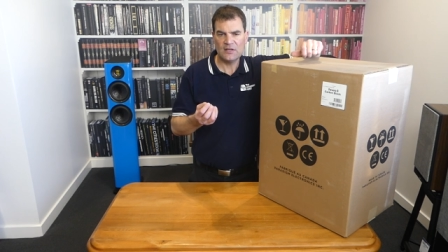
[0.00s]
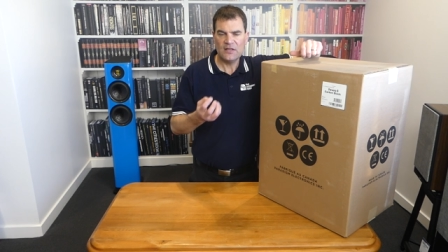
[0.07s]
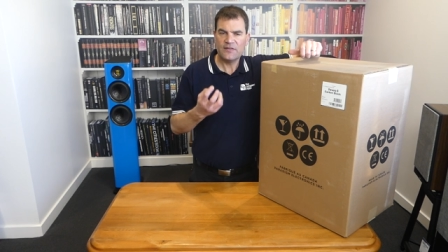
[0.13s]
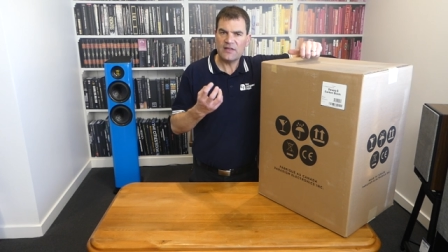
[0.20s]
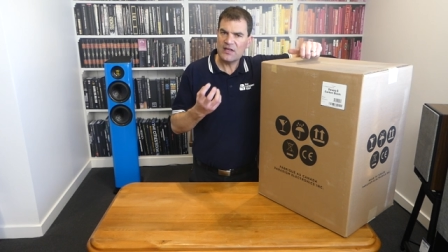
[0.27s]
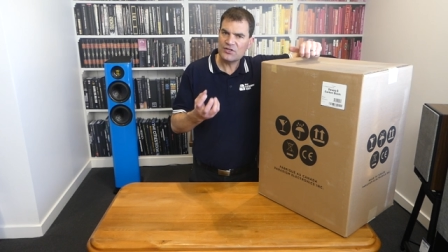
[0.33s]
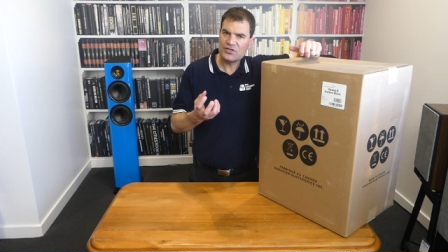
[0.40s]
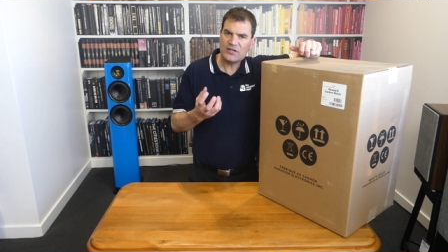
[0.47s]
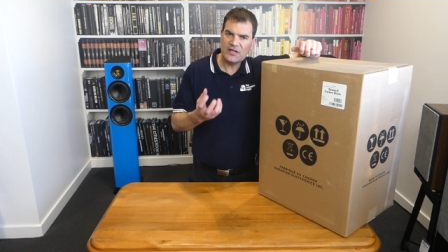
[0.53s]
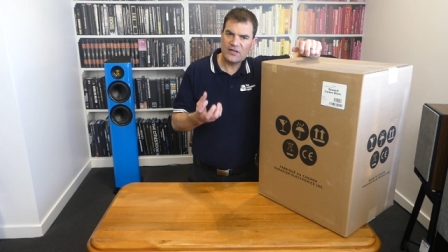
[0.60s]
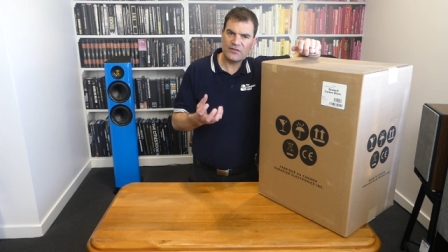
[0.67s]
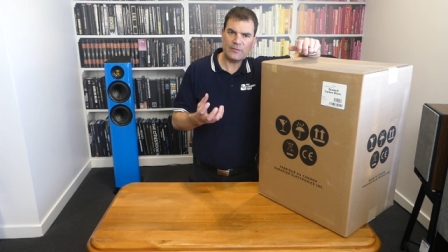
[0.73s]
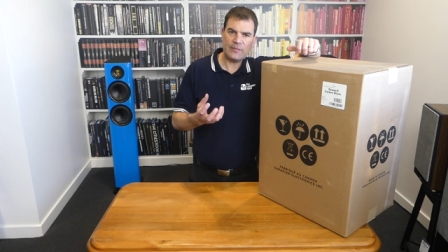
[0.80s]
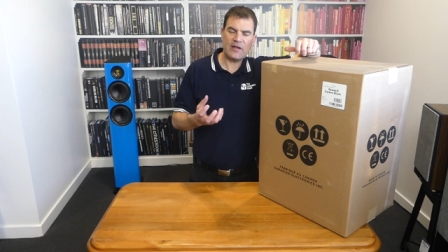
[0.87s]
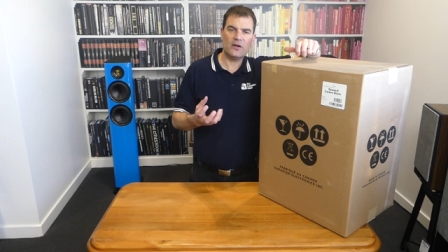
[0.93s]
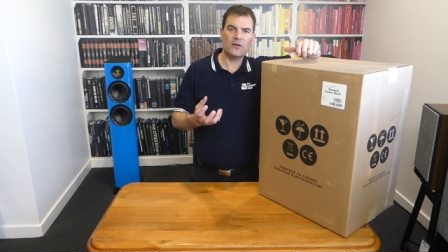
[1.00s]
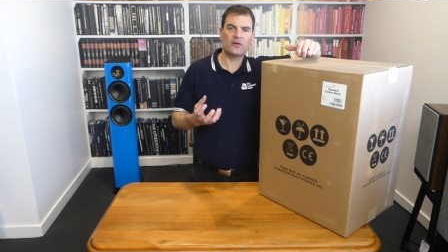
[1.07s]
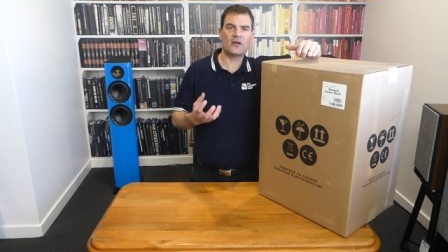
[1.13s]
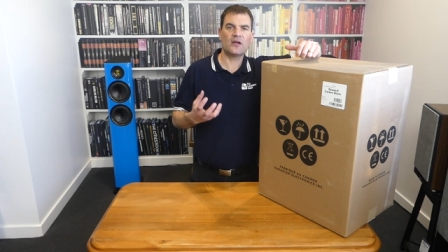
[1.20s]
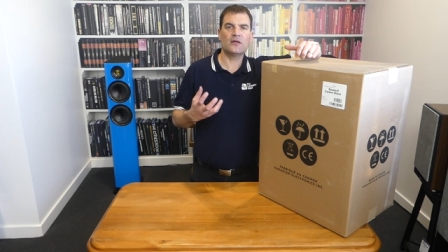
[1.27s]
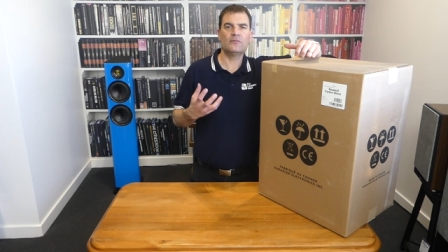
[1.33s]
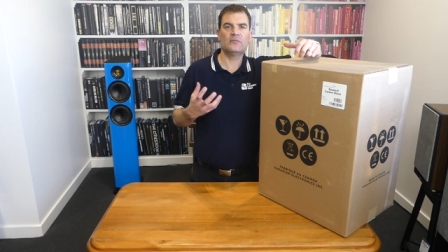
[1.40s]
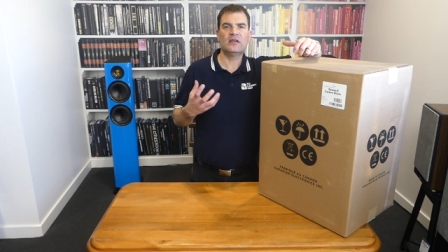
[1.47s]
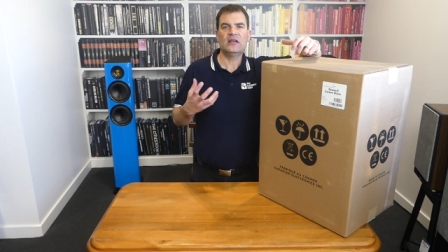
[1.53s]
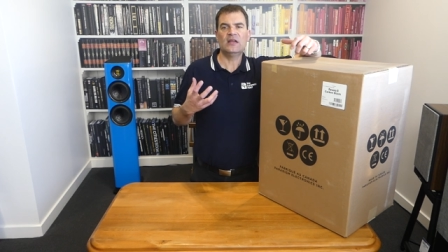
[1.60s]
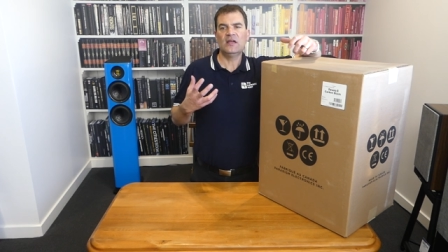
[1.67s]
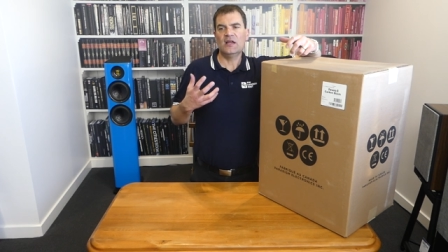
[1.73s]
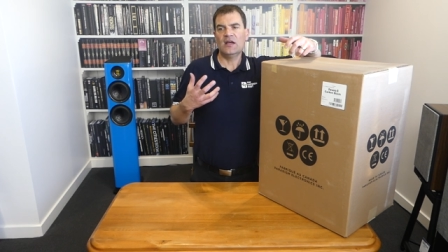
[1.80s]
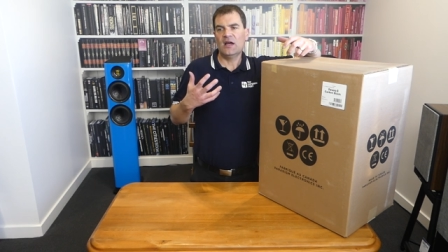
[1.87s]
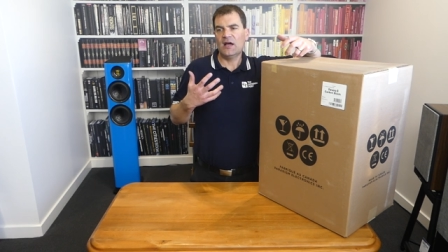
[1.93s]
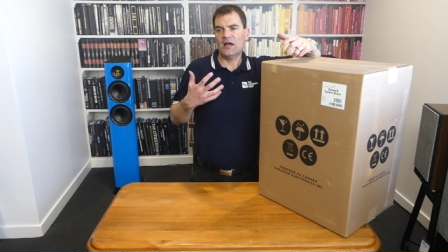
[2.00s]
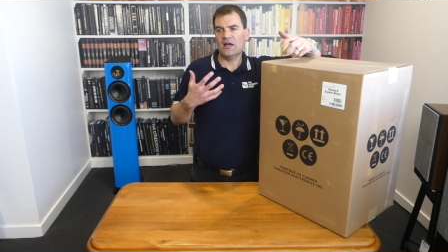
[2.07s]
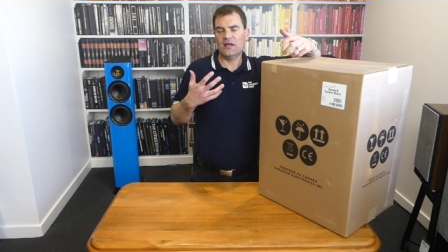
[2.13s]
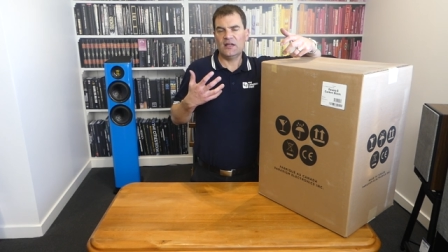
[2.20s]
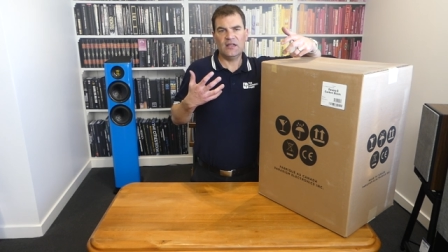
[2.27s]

The engineers at Paradigm uh,